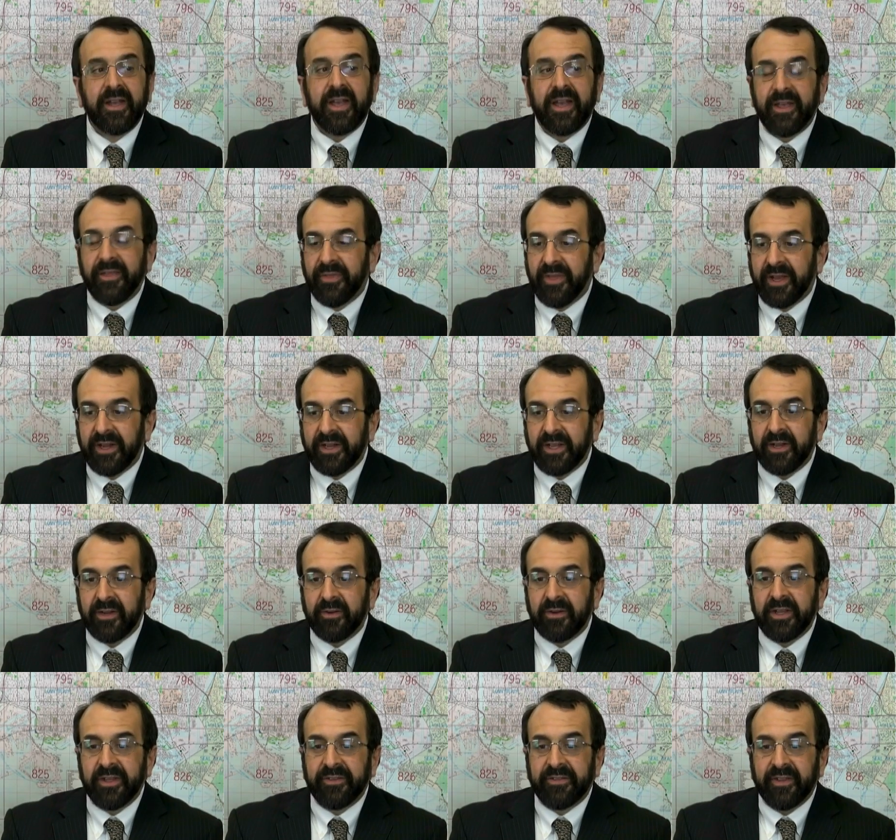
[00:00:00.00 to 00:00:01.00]
and that it
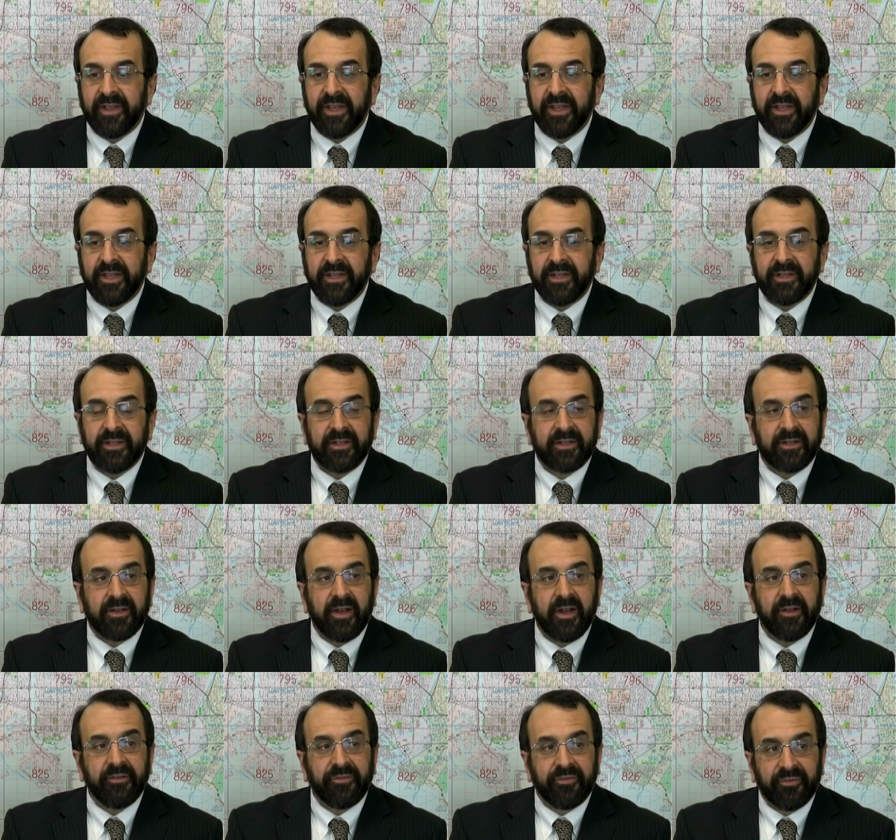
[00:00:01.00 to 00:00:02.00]
is a
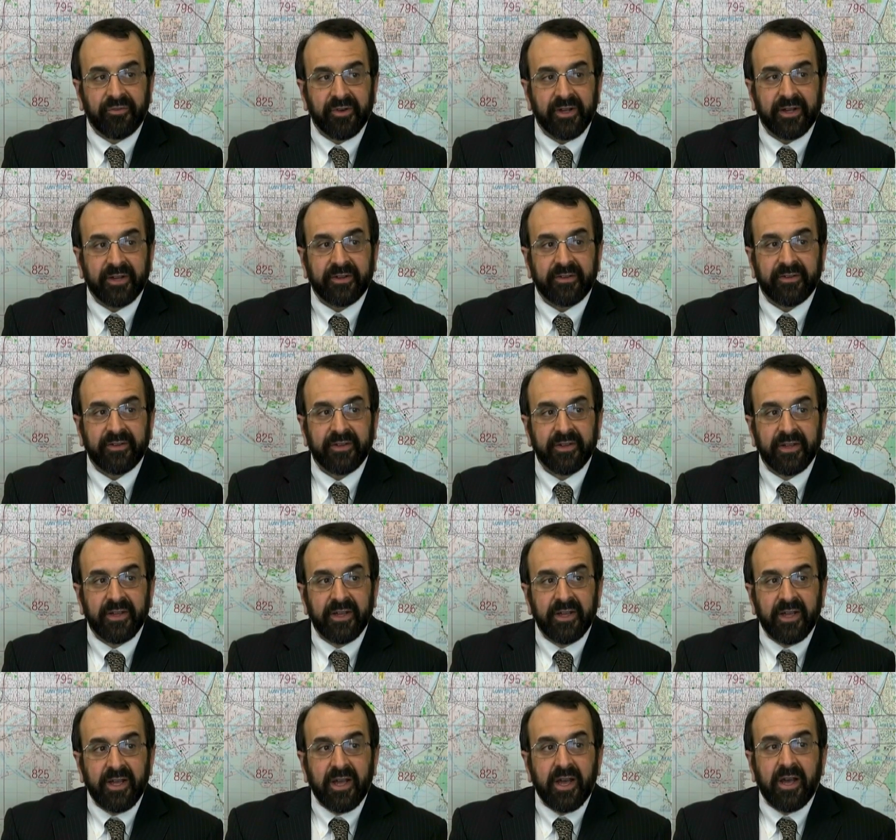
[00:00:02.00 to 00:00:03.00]
construct
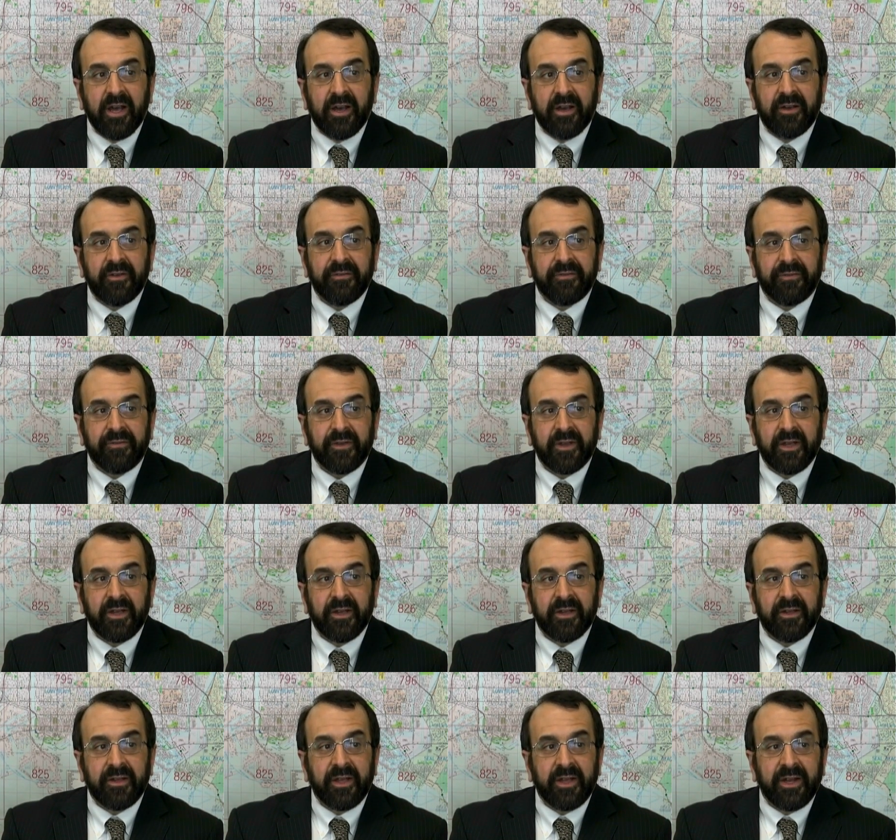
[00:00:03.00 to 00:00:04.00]
of
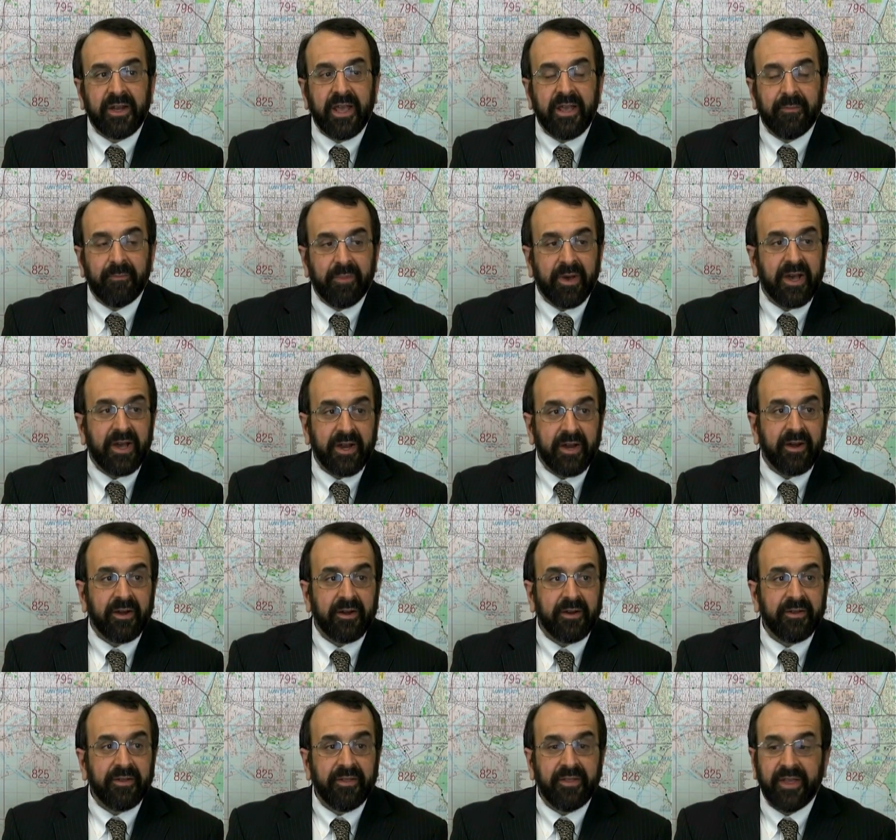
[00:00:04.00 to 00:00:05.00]
an empire
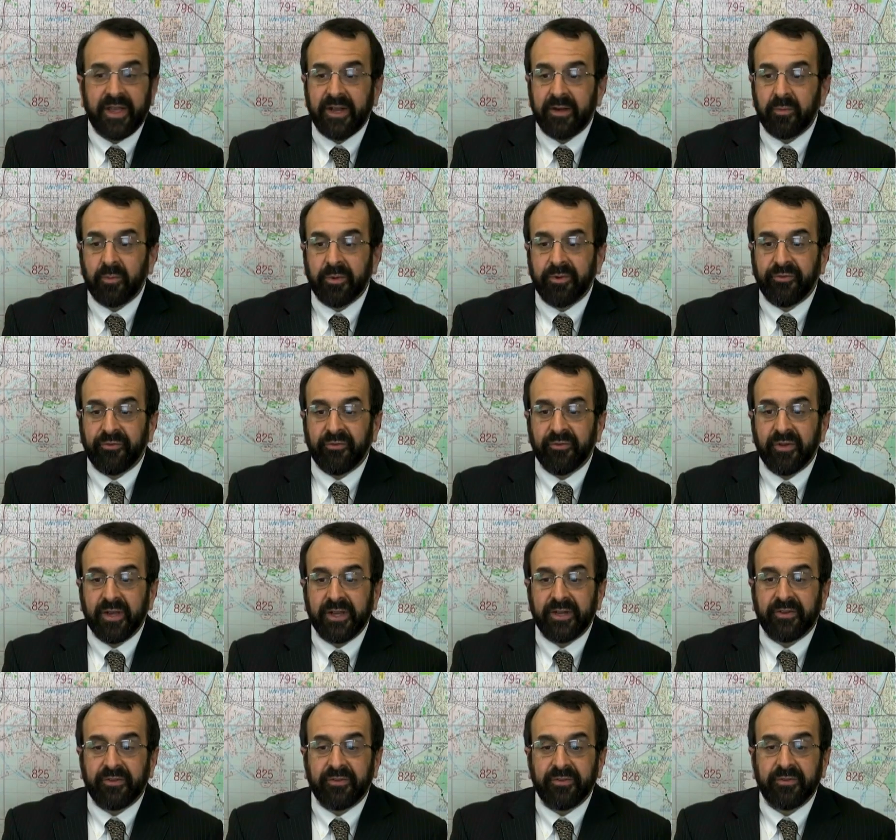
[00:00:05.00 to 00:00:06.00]
that was
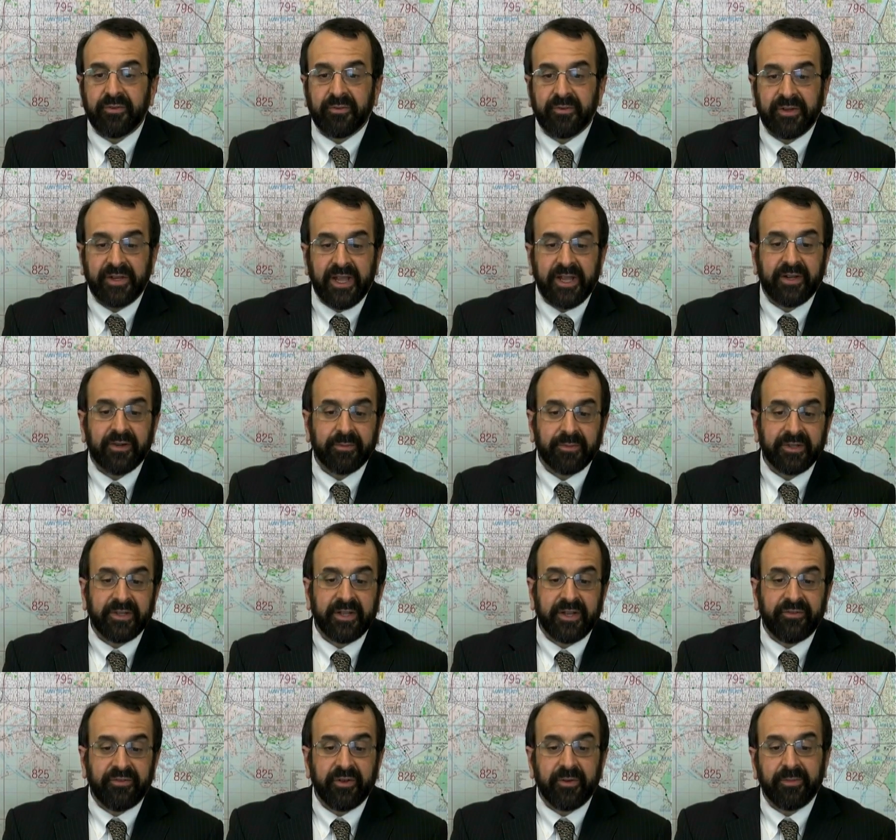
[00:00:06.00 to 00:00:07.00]
trying to create a
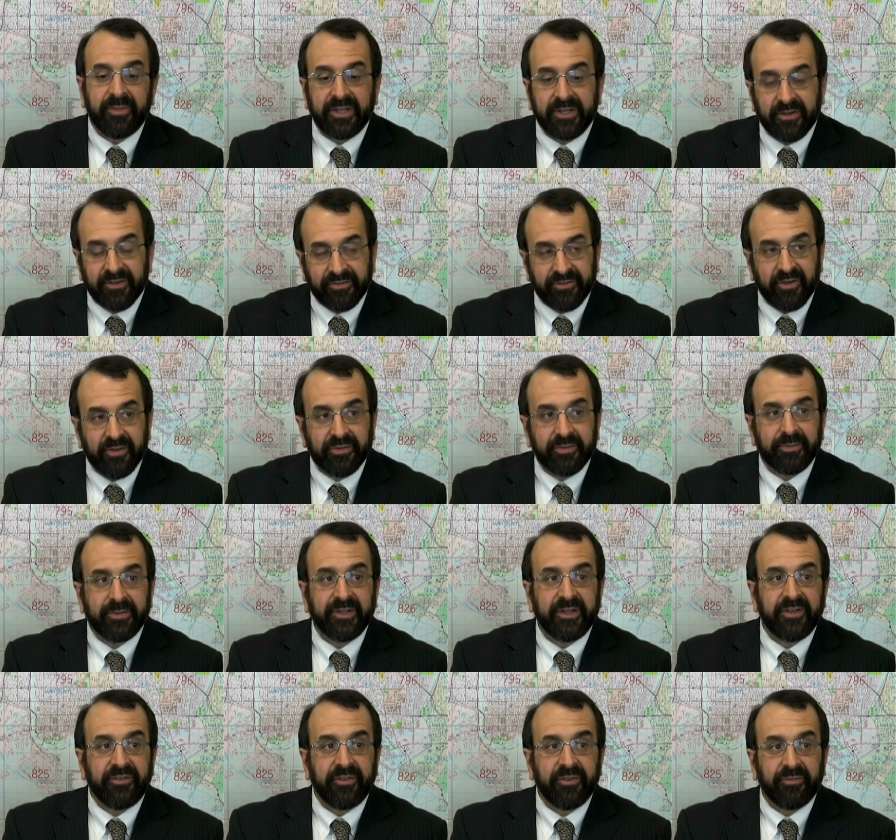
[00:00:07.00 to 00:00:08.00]
religion because all the
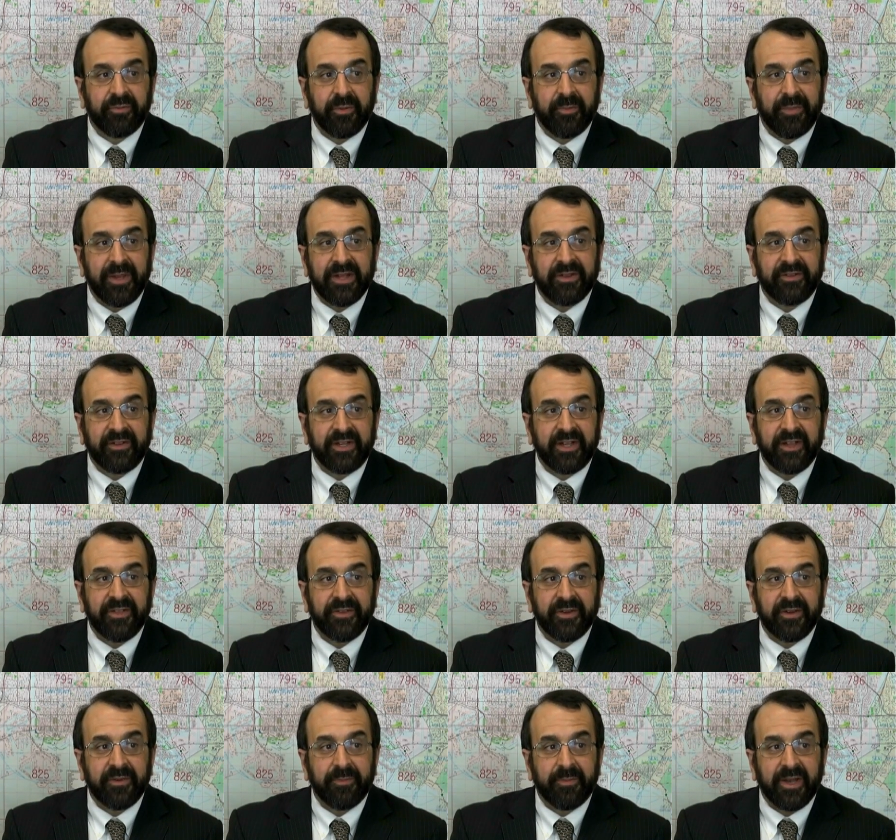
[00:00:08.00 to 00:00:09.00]
religions were bound
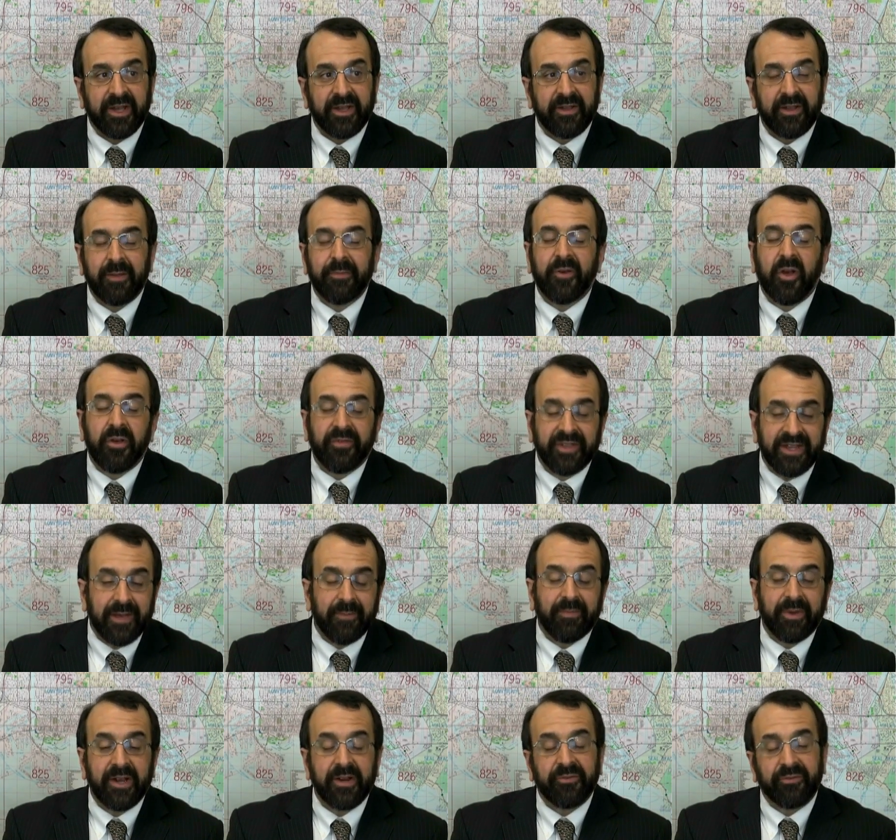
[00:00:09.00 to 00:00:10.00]
together by, all the
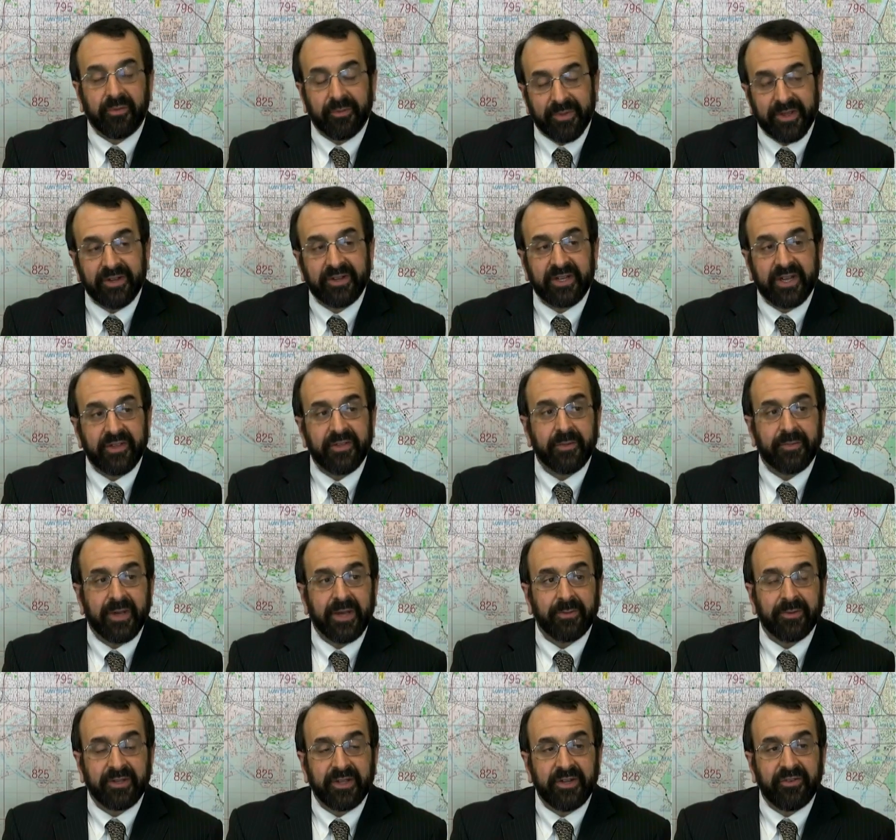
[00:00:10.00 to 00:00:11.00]
empires were bound together by
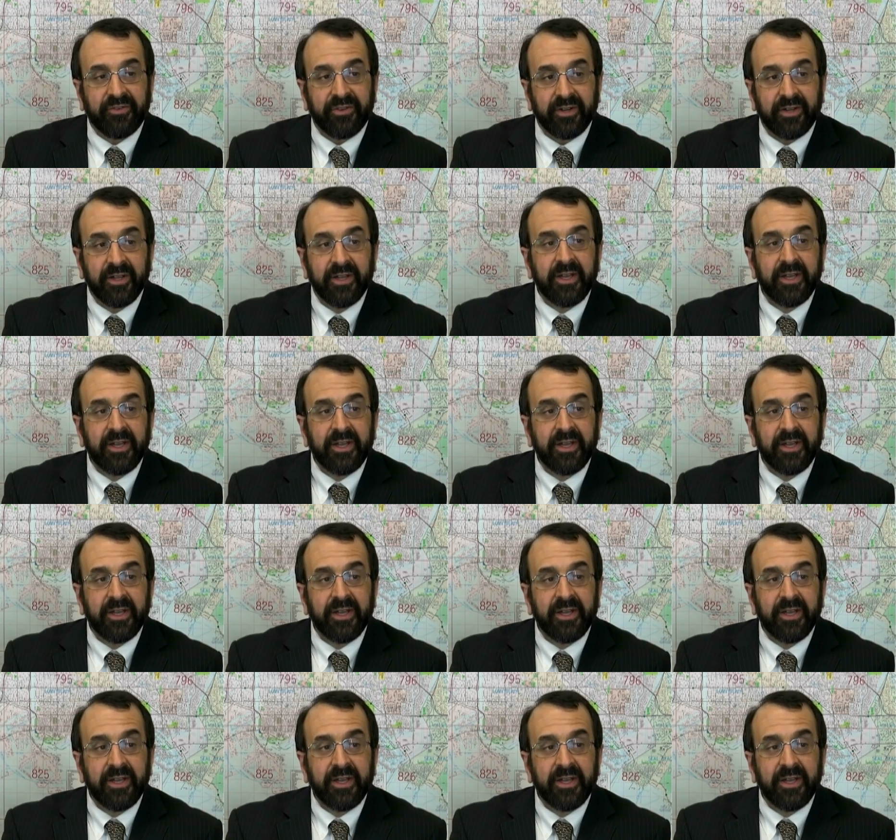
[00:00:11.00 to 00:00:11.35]
religion